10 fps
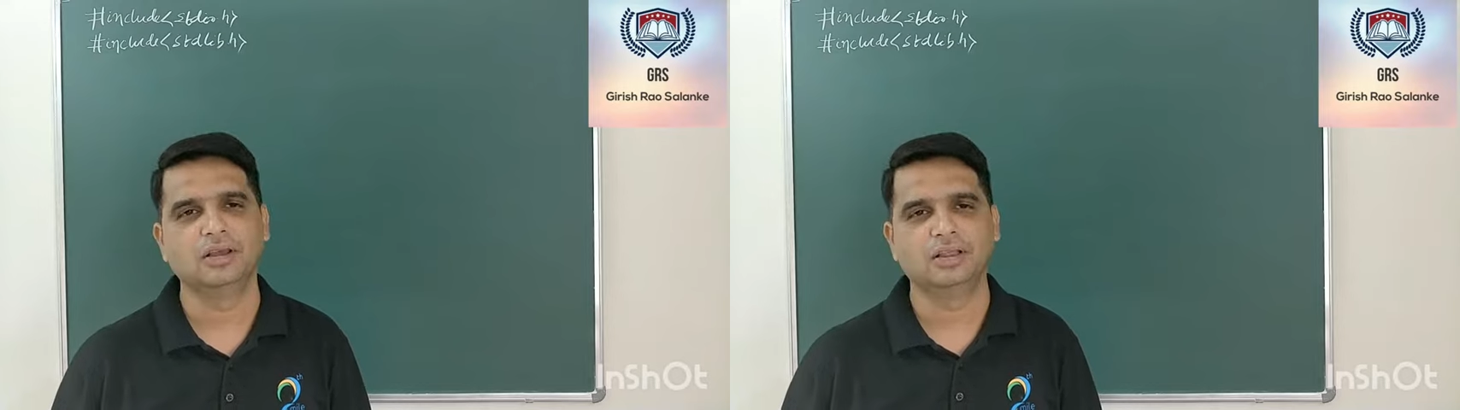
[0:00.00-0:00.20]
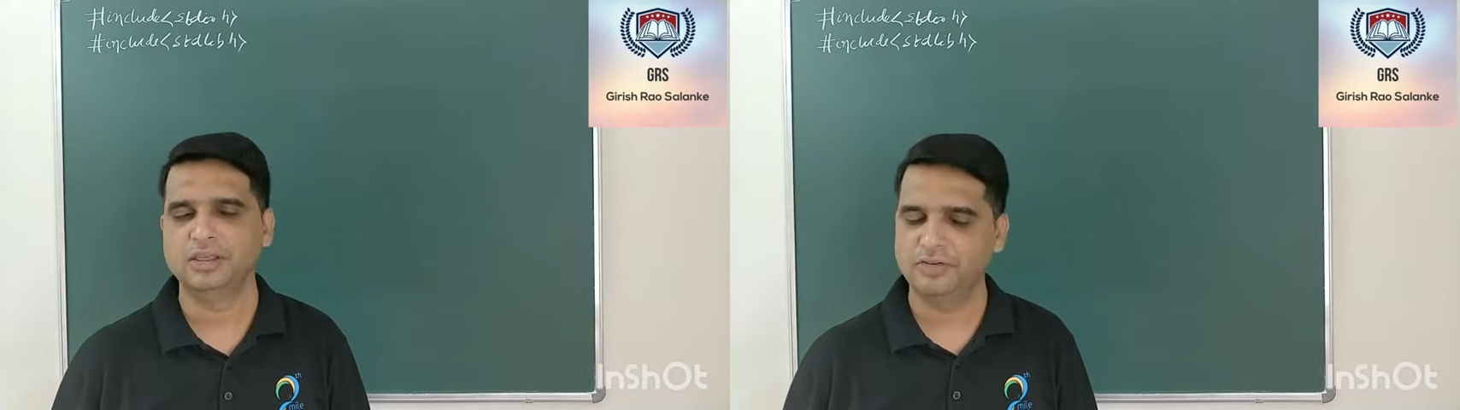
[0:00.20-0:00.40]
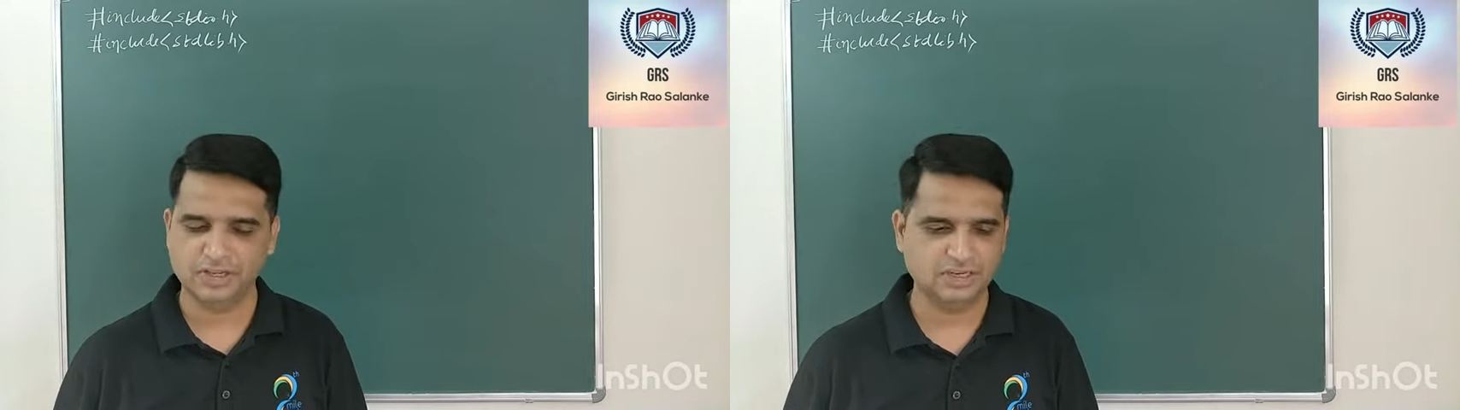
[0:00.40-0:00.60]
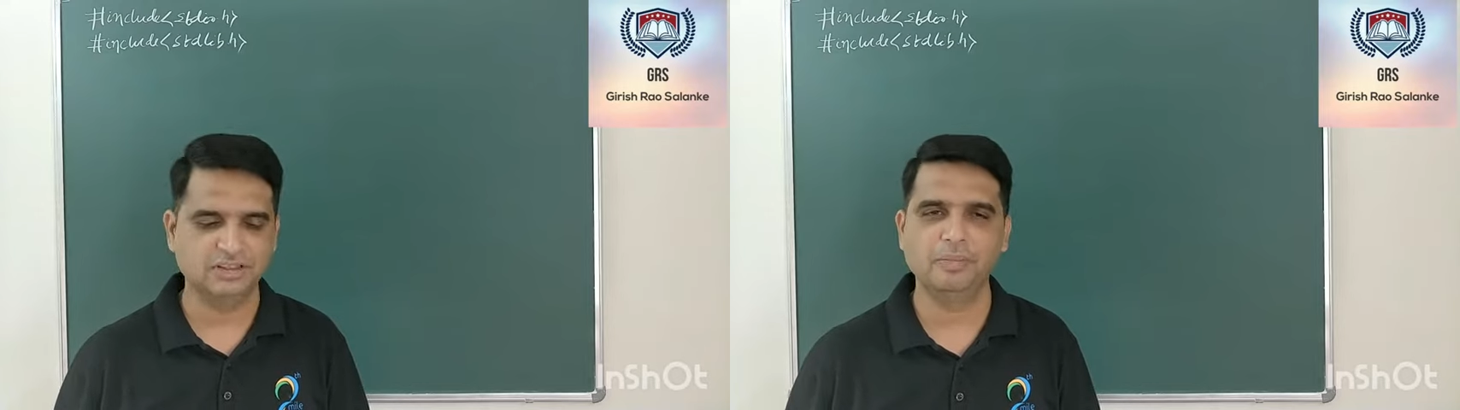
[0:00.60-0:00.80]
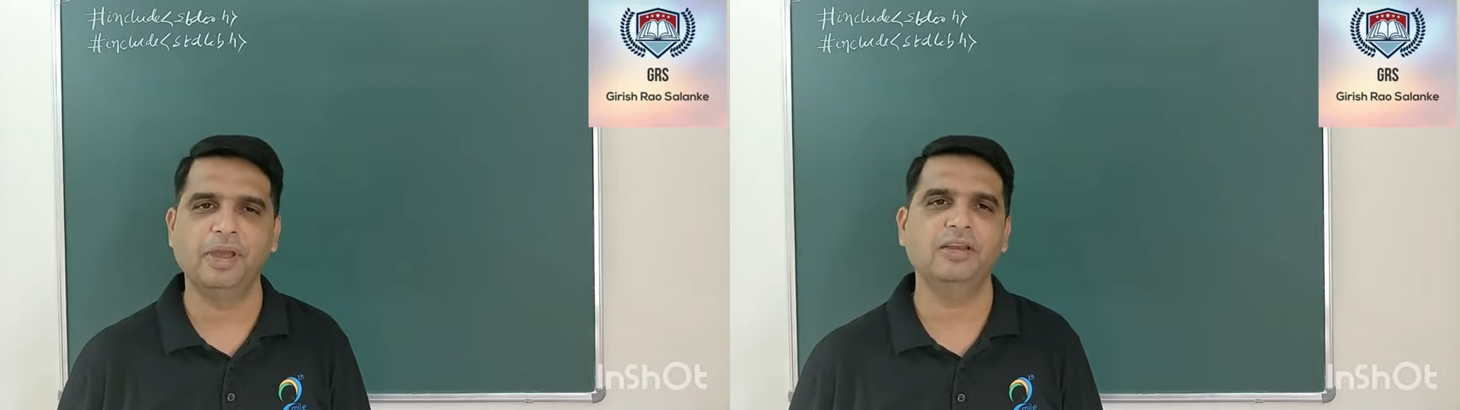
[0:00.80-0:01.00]
The first is
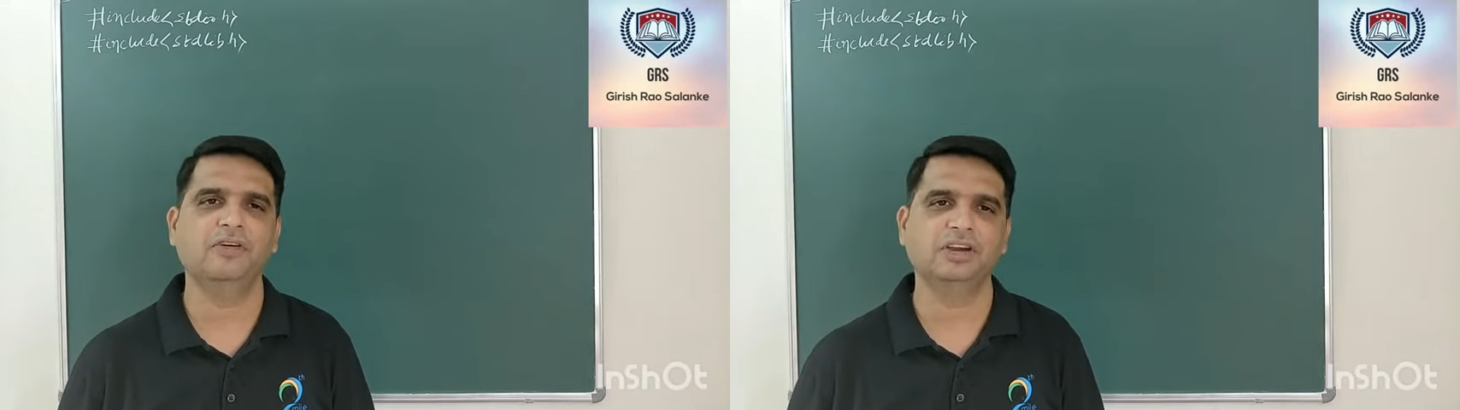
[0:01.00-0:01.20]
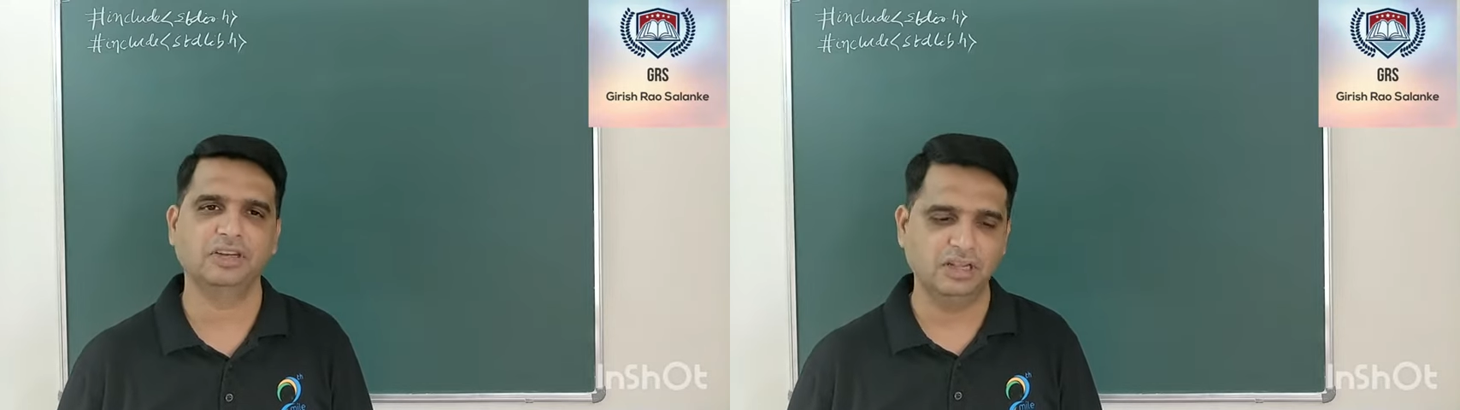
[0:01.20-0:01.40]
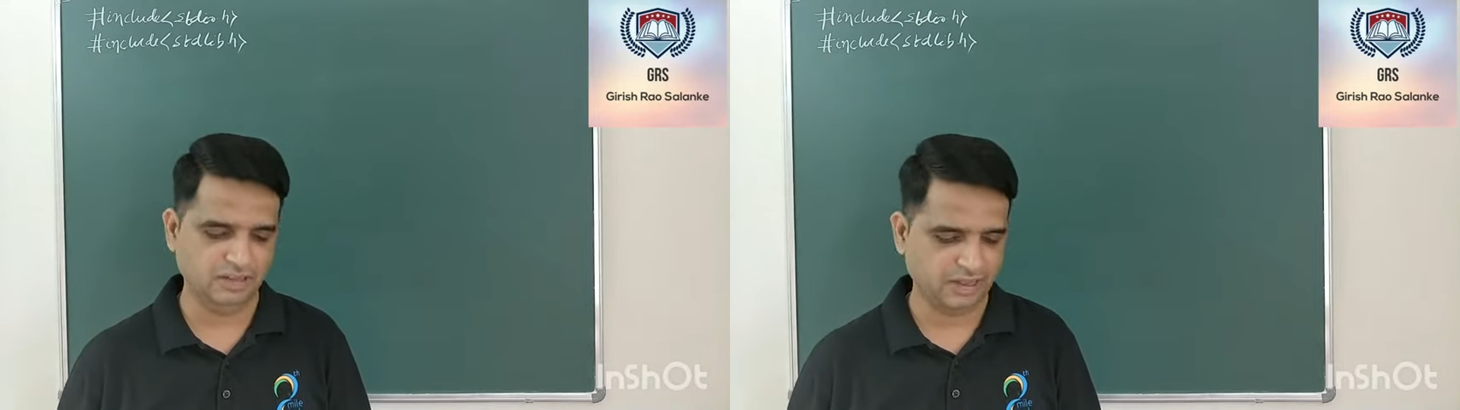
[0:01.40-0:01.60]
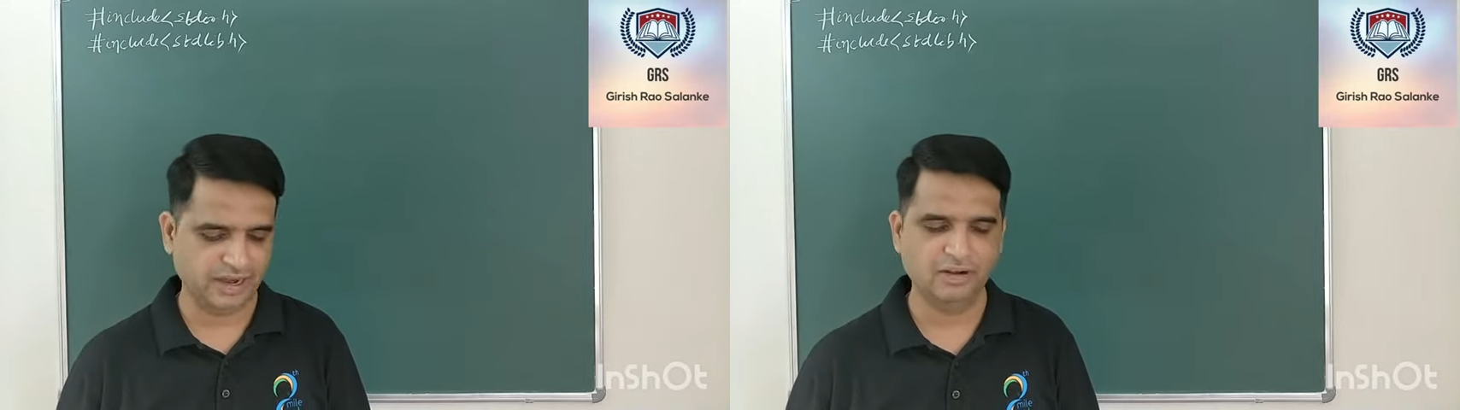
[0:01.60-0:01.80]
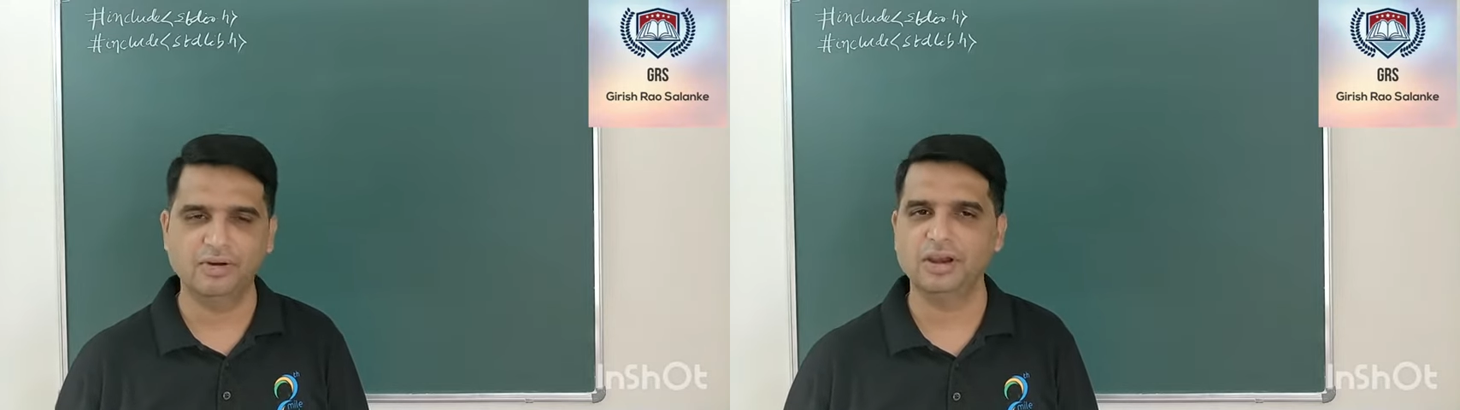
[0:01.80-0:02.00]
the main function, the
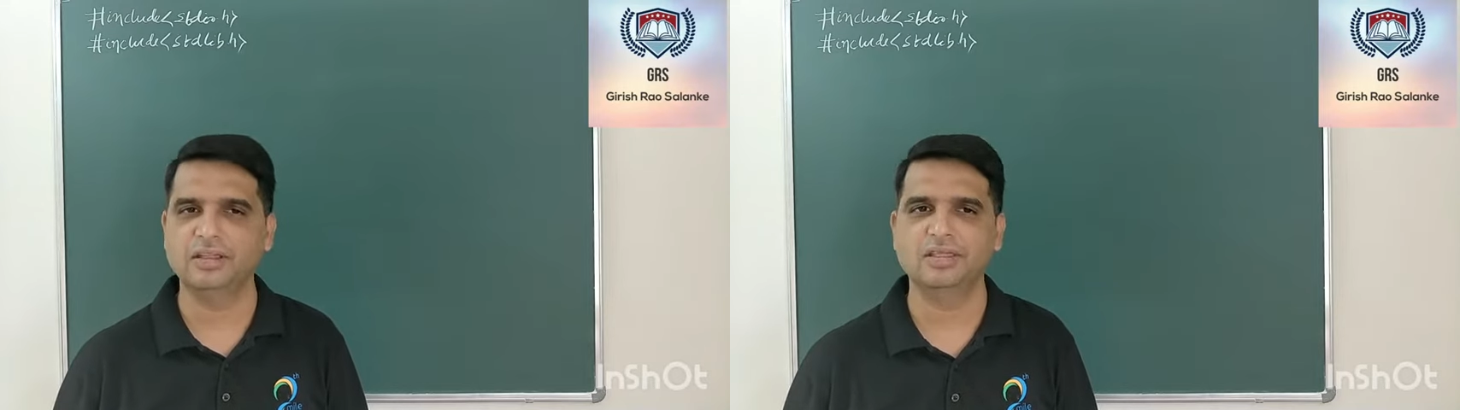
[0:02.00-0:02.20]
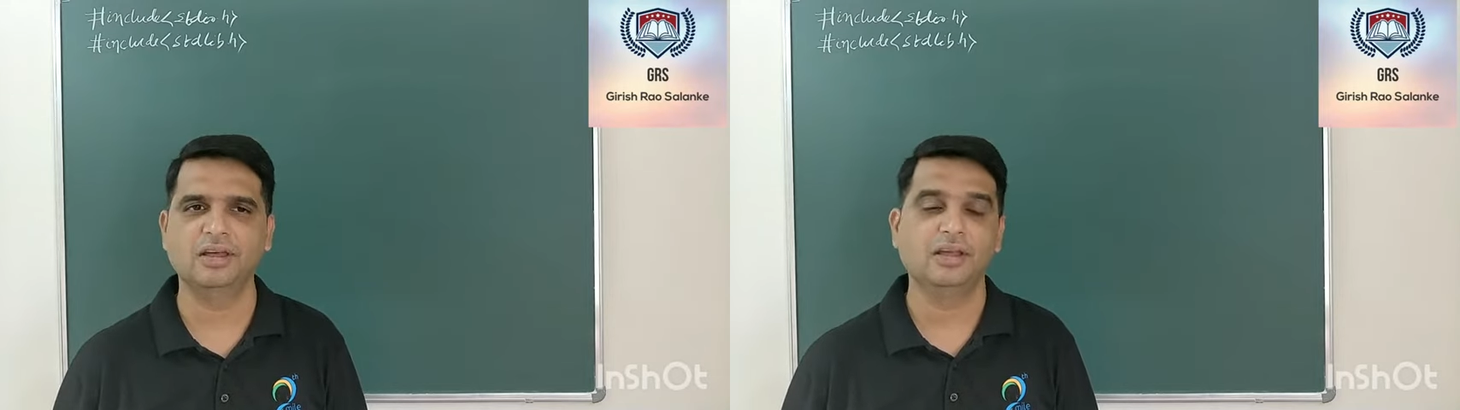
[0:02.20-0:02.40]
second one is